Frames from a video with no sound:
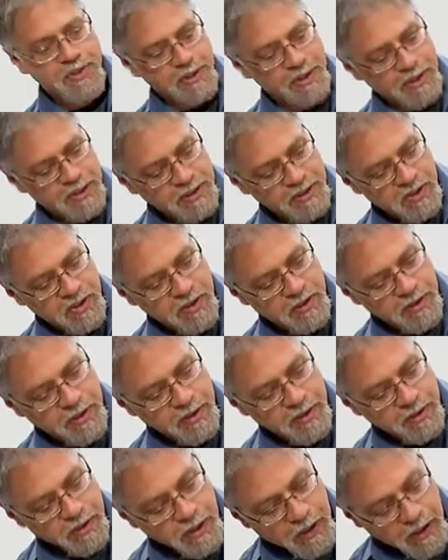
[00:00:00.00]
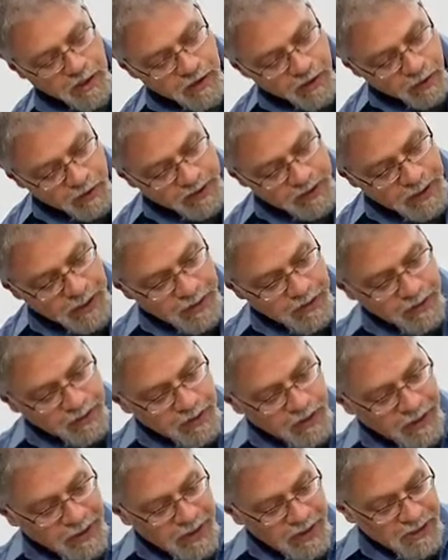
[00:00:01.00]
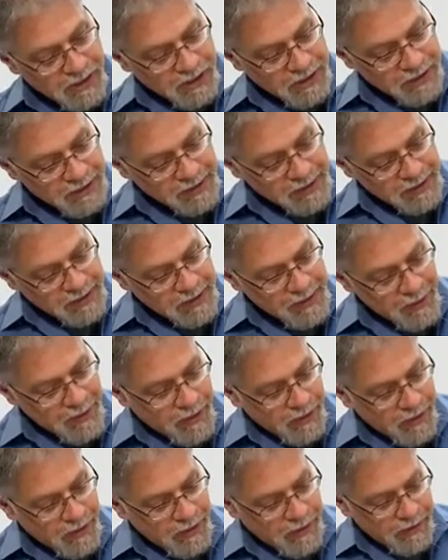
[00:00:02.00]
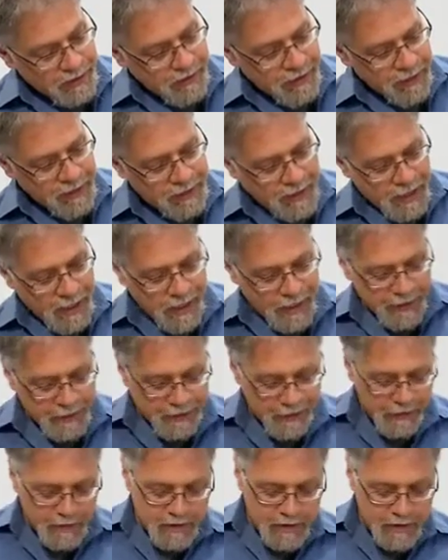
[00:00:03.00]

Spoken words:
and things that are in there. Of course, a lot of those you can actually just see with the naked eye.